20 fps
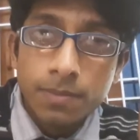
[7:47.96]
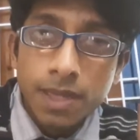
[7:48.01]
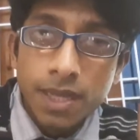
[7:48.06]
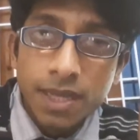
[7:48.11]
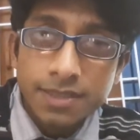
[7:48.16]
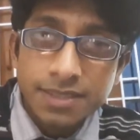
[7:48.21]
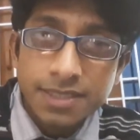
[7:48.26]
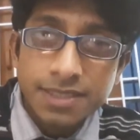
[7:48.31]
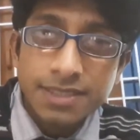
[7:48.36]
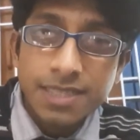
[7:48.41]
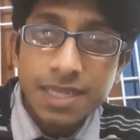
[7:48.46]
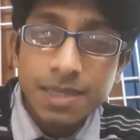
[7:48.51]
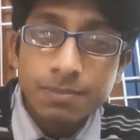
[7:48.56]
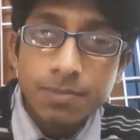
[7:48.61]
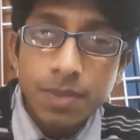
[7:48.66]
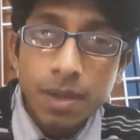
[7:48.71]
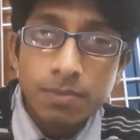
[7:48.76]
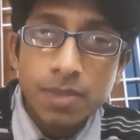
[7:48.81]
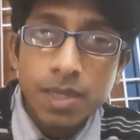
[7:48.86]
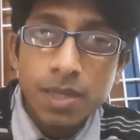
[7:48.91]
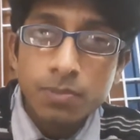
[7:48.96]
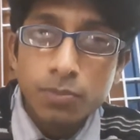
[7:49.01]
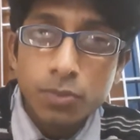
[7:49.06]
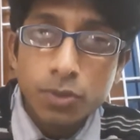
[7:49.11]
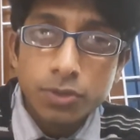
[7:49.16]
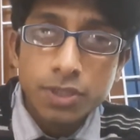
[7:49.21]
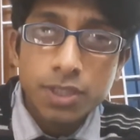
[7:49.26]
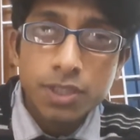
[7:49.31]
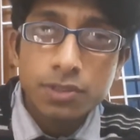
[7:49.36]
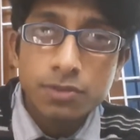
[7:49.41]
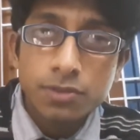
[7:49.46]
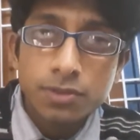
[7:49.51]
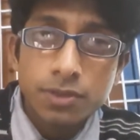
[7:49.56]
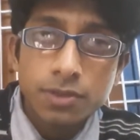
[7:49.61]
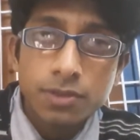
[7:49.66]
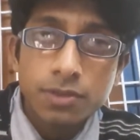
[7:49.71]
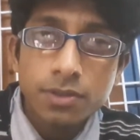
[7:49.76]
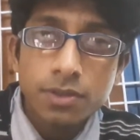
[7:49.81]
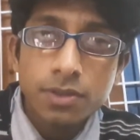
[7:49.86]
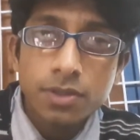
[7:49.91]
assistant public
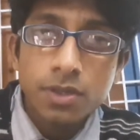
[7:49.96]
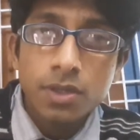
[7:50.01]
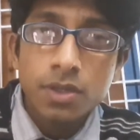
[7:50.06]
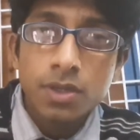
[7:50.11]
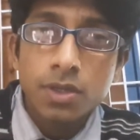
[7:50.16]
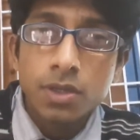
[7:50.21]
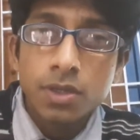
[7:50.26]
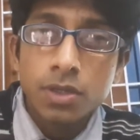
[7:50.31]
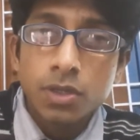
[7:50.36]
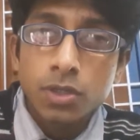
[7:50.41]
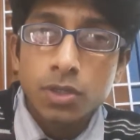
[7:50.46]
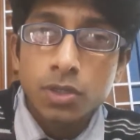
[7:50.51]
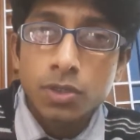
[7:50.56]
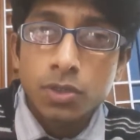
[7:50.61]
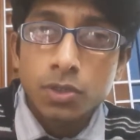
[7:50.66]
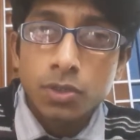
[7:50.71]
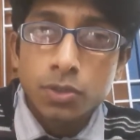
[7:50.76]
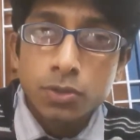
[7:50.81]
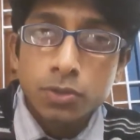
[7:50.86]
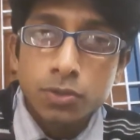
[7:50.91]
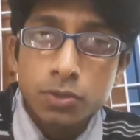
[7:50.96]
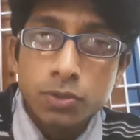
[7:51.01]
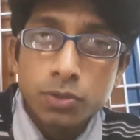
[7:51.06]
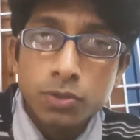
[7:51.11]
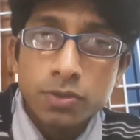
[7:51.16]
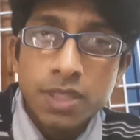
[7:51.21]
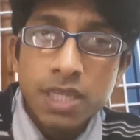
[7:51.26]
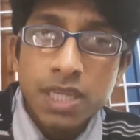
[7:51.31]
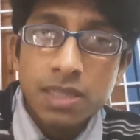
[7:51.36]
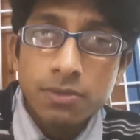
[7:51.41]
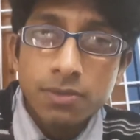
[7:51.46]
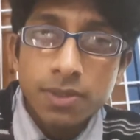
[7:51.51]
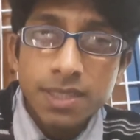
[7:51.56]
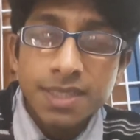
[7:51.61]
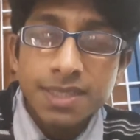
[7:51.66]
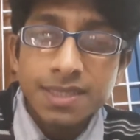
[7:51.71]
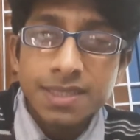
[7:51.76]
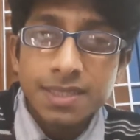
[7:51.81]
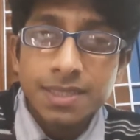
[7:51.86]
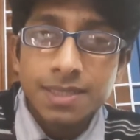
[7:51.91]
prosecutor to deal with
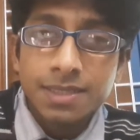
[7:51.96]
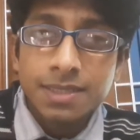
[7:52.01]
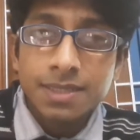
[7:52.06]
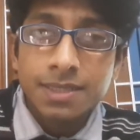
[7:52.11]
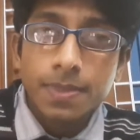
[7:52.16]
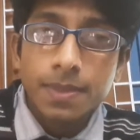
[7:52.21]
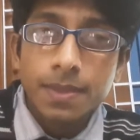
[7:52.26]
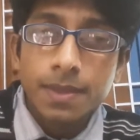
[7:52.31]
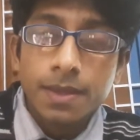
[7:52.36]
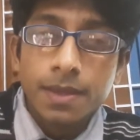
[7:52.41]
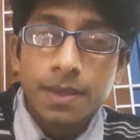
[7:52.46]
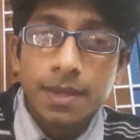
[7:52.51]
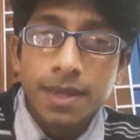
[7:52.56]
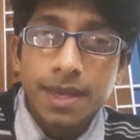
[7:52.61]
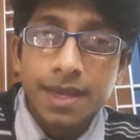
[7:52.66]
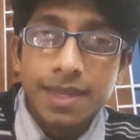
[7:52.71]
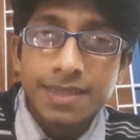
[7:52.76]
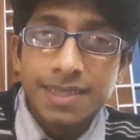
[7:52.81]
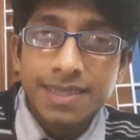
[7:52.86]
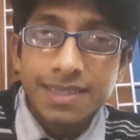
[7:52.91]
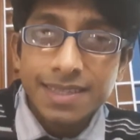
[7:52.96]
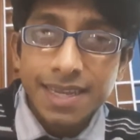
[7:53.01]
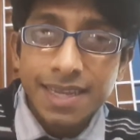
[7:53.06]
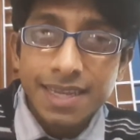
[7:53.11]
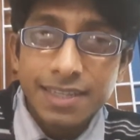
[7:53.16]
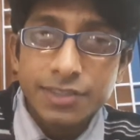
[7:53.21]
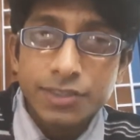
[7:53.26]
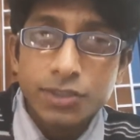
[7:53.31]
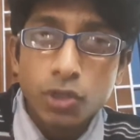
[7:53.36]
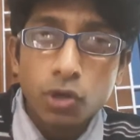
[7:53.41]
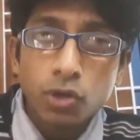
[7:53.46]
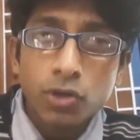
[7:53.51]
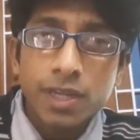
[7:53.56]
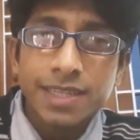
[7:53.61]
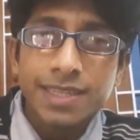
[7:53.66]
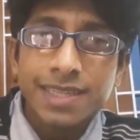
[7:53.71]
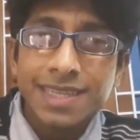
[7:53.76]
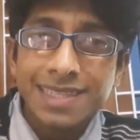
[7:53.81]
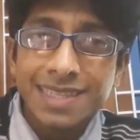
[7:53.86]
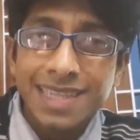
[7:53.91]
any case or
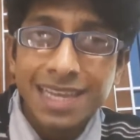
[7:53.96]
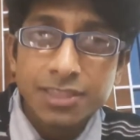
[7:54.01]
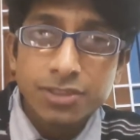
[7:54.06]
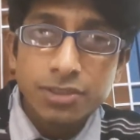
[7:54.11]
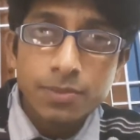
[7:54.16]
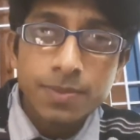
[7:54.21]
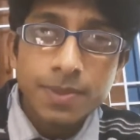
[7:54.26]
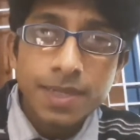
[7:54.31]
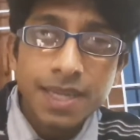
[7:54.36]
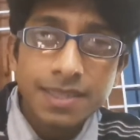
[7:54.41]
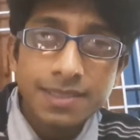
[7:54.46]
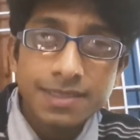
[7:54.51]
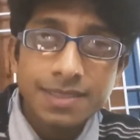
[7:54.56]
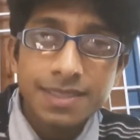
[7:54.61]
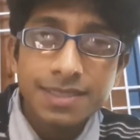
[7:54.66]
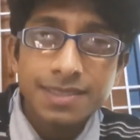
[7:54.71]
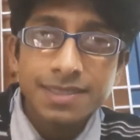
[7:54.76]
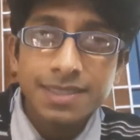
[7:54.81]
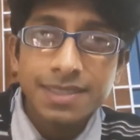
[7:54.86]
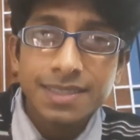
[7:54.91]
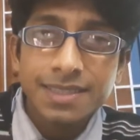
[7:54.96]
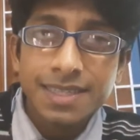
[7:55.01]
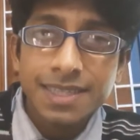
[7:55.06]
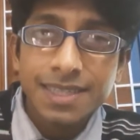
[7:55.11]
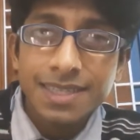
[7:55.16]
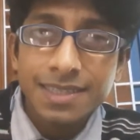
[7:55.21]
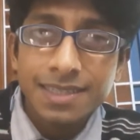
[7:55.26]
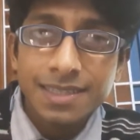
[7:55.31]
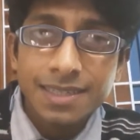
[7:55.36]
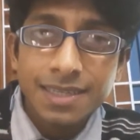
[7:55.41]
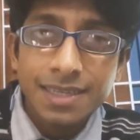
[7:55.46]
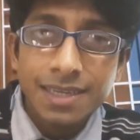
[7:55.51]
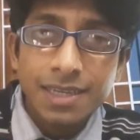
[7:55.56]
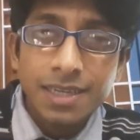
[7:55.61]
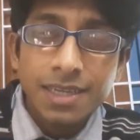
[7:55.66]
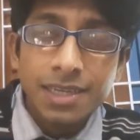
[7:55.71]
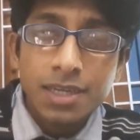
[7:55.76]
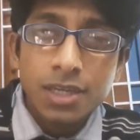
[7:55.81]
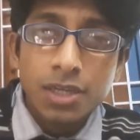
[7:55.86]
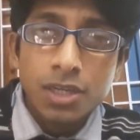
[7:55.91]
any class of cases in a
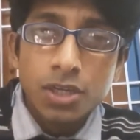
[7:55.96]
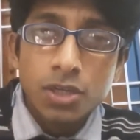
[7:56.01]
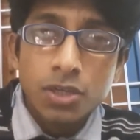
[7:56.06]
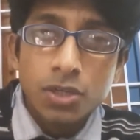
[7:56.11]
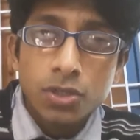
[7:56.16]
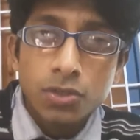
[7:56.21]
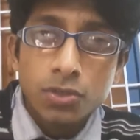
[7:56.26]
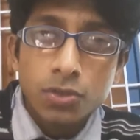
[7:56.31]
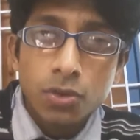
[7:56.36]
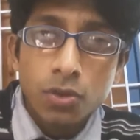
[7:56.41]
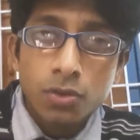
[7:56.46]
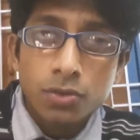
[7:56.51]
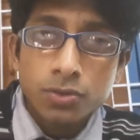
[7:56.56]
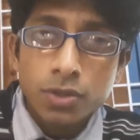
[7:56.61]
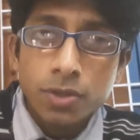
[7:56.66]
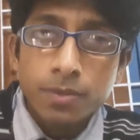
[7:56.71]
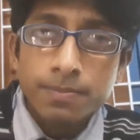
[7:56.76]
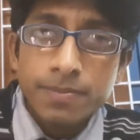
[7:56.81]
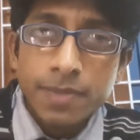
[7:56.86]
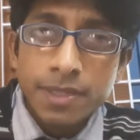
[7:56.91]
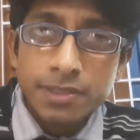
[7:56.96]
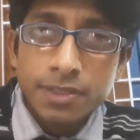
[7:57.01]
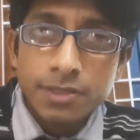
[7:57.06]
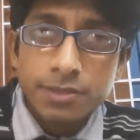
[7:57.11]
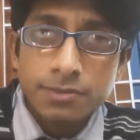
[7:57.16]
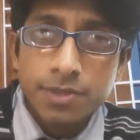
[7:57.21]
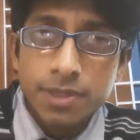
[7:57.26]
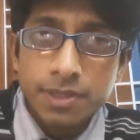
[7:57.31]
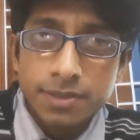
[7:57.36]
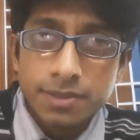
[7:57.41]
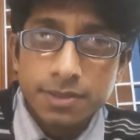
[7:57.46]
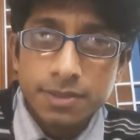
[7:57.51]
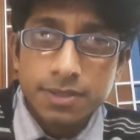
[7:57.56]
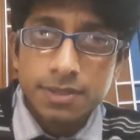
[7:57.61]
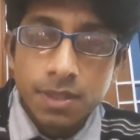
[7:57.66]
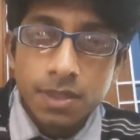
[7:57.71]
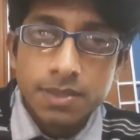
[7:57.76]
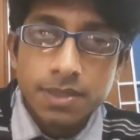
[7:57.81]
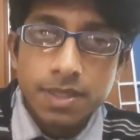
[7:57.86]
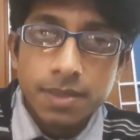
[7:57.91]
court of magistrate.
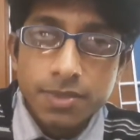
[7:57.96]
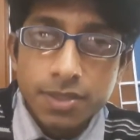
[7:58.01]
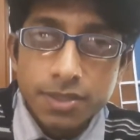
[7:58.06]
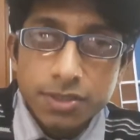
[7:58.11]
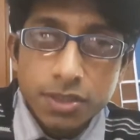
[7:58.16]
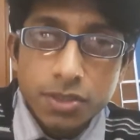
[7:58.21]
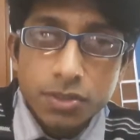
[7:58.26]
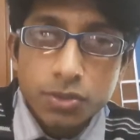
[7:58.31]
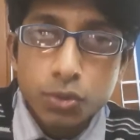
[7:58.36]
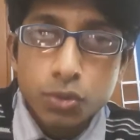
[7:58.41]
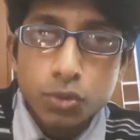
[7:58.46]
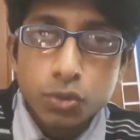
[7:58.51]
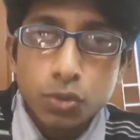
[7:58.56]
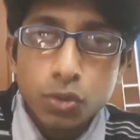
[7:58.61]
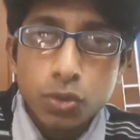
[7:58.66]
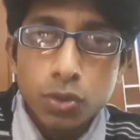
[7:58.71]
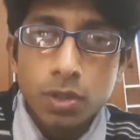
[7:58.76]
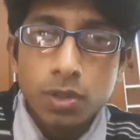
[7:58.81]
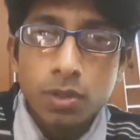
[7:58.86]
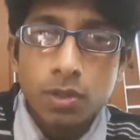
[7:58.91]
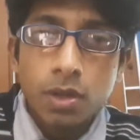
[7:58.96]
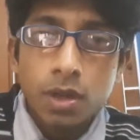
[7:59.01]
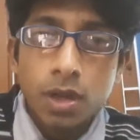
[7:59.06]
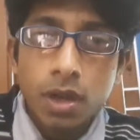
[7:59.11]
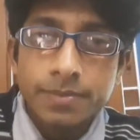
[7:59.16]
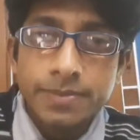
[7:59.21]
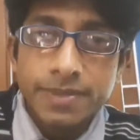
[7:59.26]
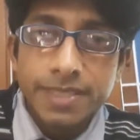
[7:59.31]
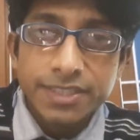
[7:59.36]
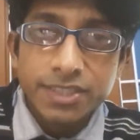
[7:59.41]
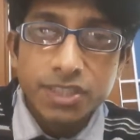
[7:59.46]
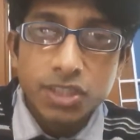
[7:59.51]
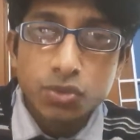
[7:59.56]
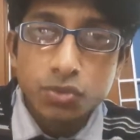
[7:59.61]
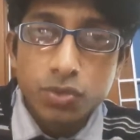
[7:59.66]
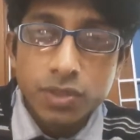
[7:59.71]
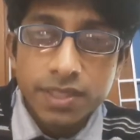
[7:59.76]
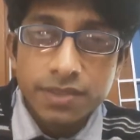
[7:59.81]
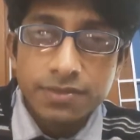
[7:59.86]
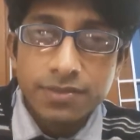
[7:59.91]
Subsection 2 of section
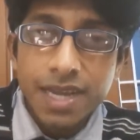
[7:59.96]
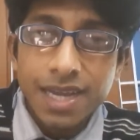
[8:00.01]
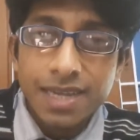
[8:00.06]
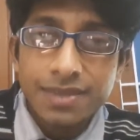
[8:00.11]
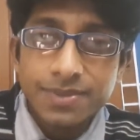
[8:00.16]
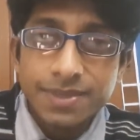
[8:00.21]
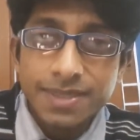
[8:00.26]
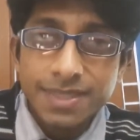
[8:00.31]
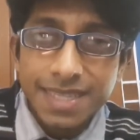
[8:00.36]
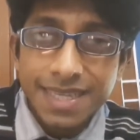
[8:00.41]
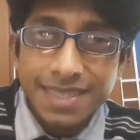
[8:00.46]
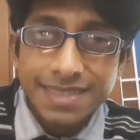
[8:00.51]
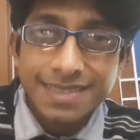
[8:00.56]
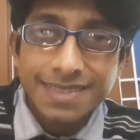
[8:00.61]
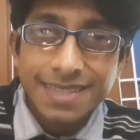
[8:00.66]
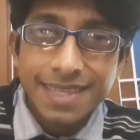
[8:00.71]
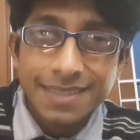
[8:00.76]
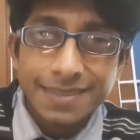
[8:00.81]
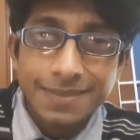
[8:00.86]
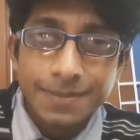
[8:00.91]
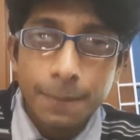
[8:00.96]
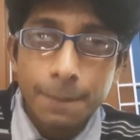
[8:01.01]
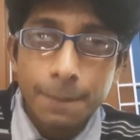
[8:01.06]
25 says that